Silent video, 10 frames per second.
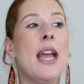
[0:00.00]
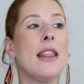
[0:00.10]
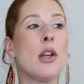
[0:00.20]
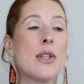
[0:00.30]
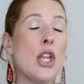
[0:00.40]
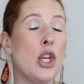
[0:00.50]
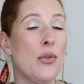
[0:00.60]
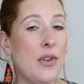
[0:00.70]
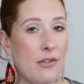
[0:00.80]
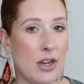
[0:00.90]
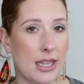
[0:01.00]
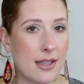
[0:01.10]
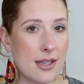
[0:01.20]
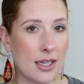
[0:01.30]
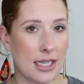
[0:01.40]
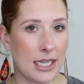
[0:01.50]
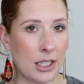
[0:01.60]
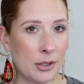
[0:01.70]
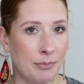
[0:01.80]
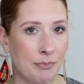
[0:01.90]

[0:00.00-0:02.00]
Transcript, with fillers: There was a new favorite that snuck in here.